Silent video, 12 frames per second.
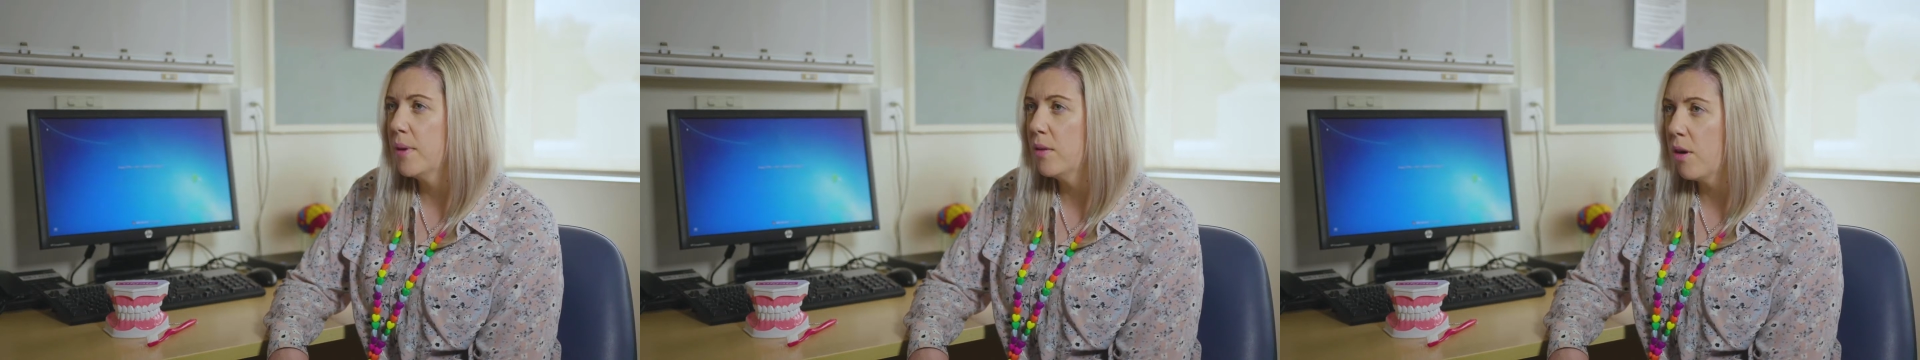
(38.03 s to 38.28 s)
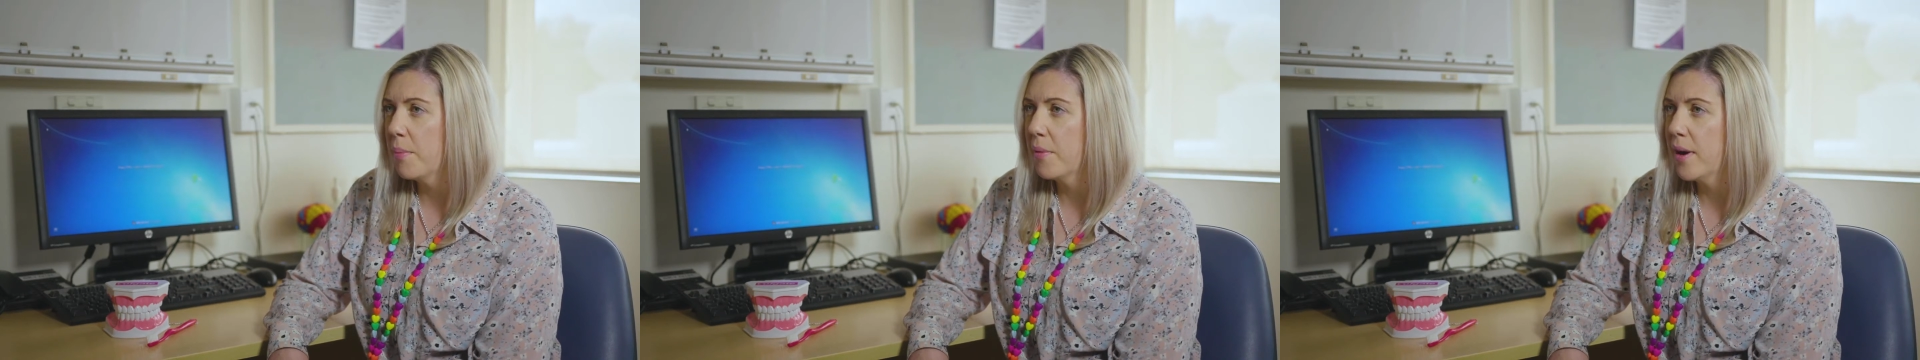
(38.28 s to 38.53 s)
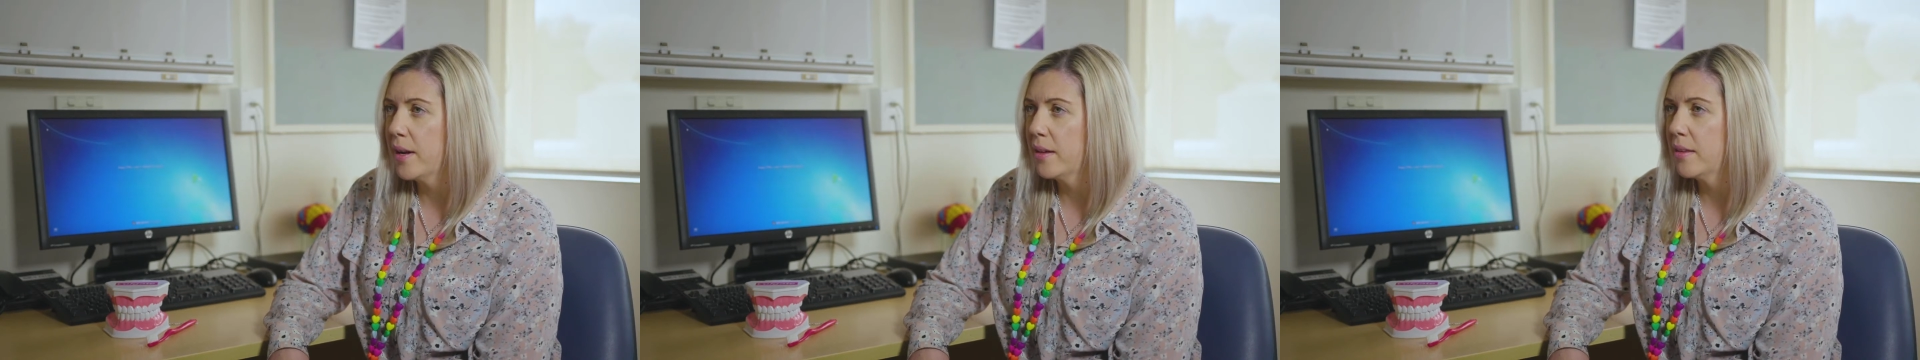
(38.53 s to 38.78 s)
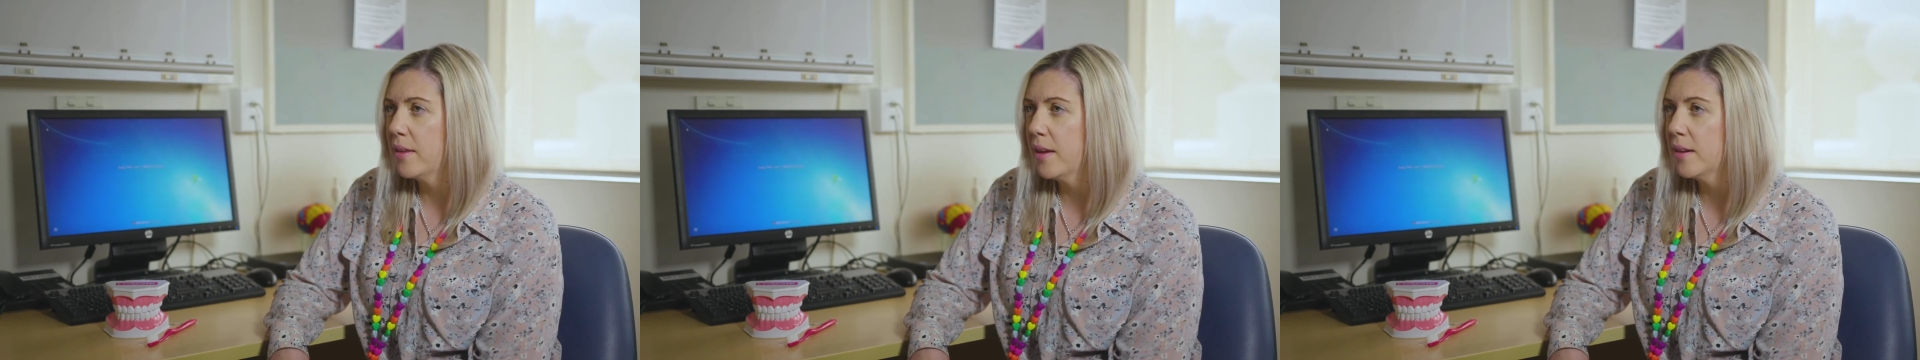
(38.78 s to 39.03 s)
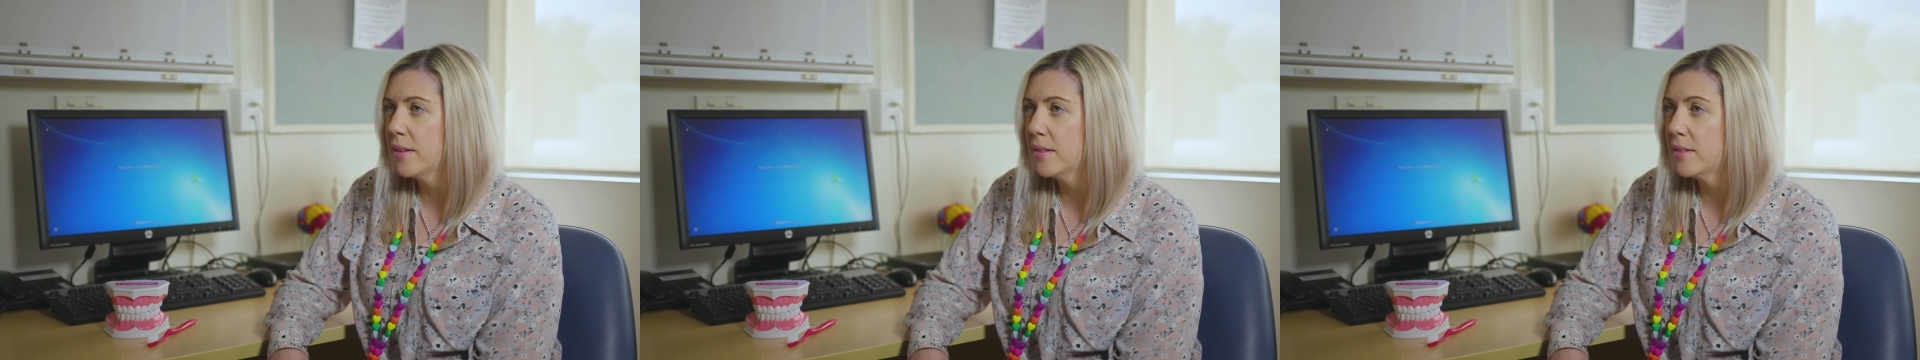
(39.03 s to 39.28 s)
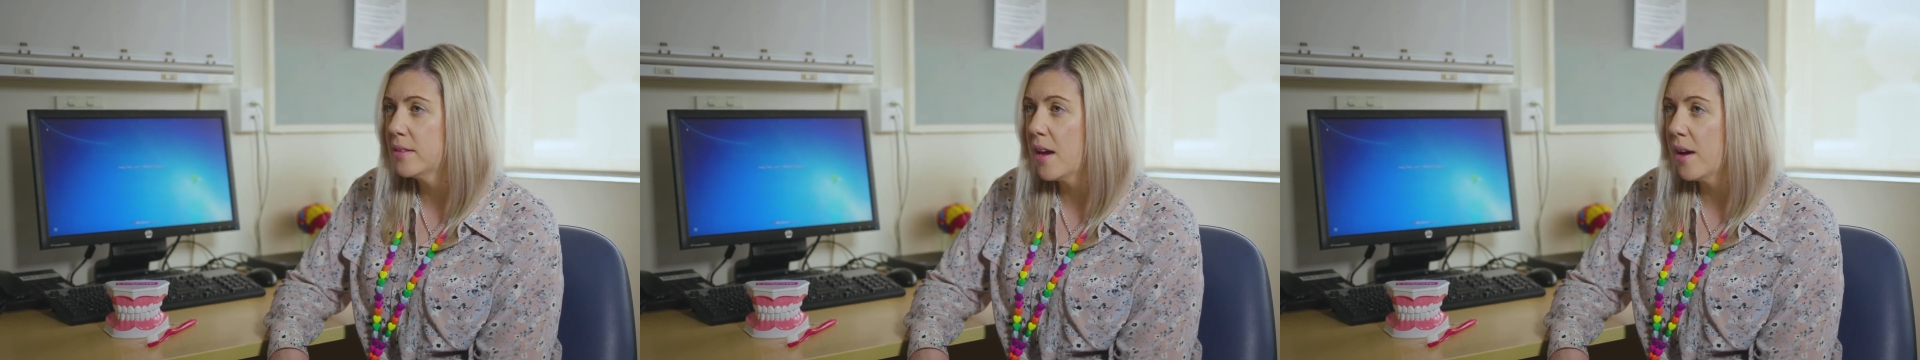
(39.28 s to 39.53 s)
in operating
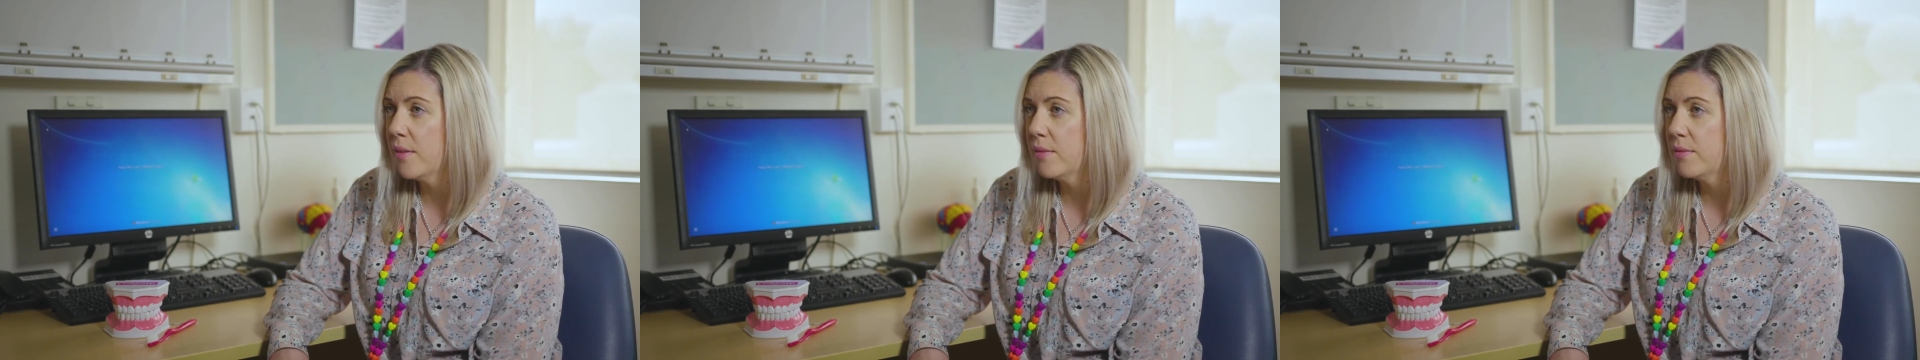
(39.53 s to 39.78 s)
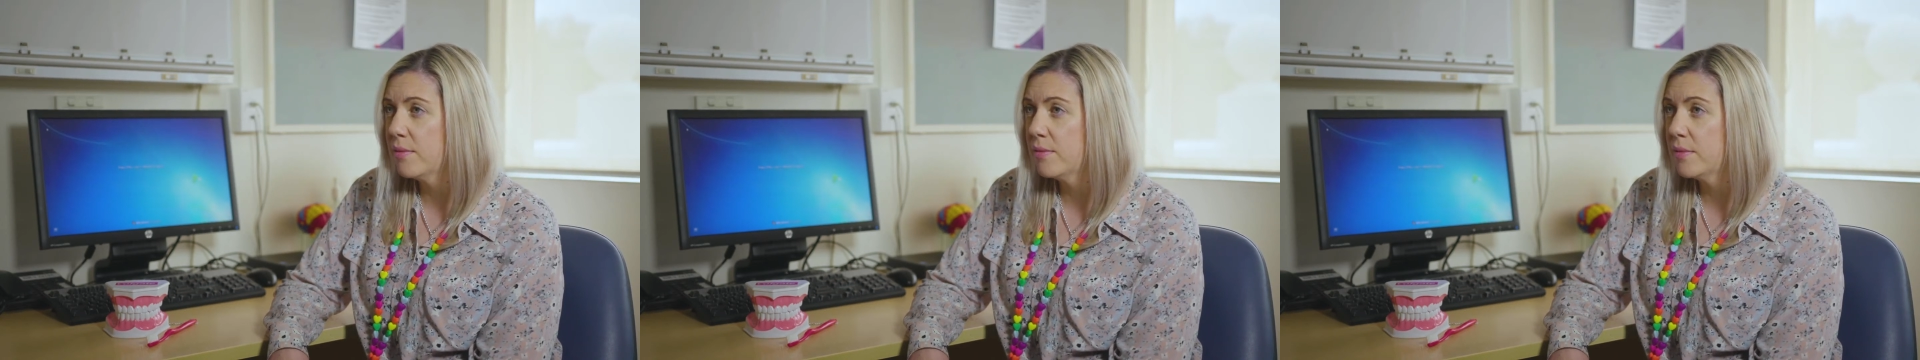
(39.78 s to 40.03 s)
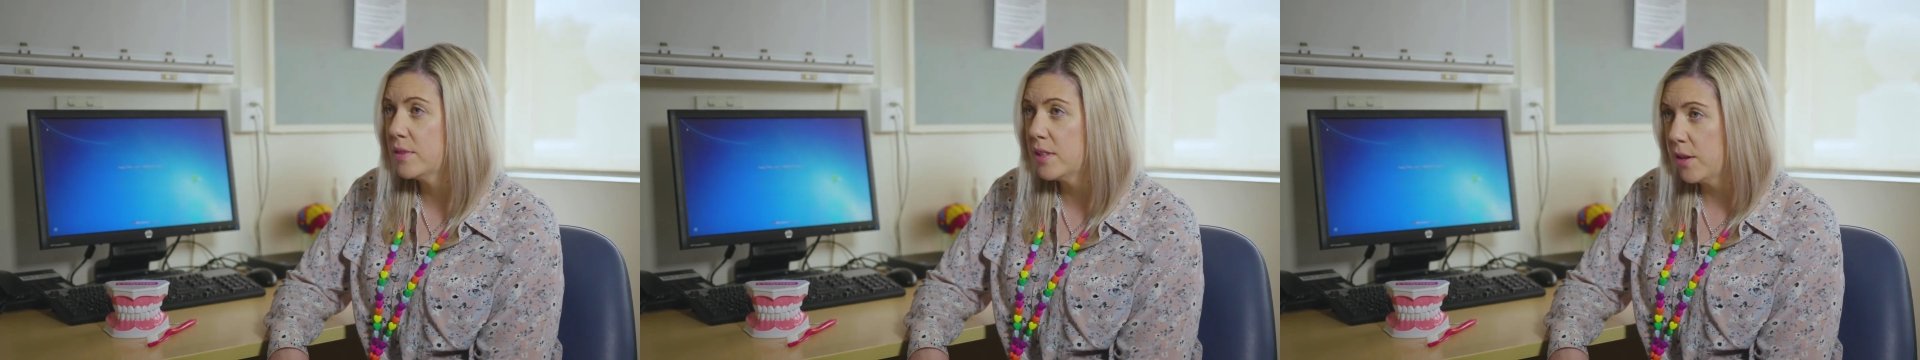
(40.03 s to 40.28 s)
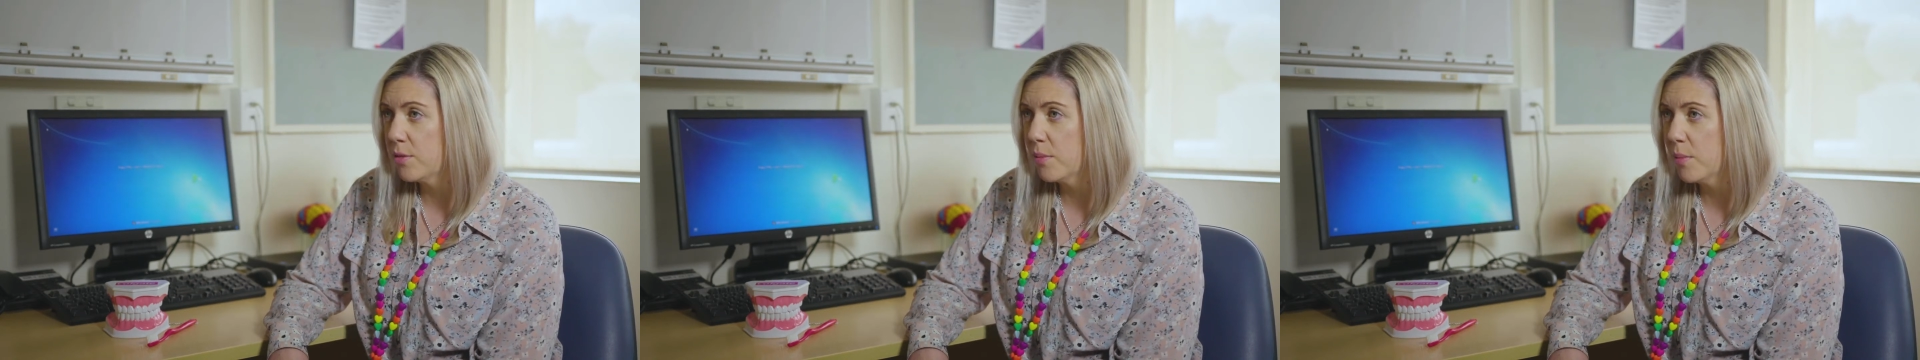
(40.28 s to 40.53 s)
theatres to have teeth